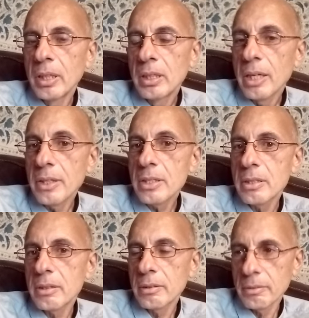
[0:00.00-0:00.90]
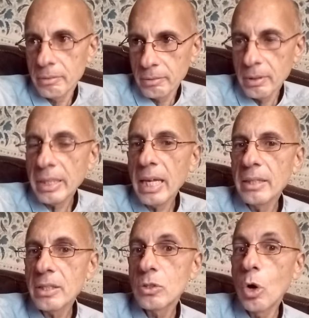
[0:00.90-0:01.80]
Now this, again,
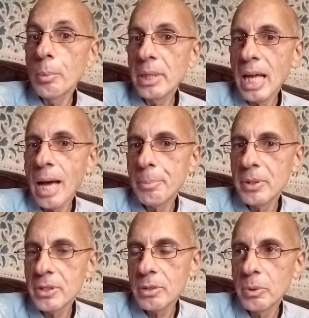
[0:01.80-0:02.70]
this normally happens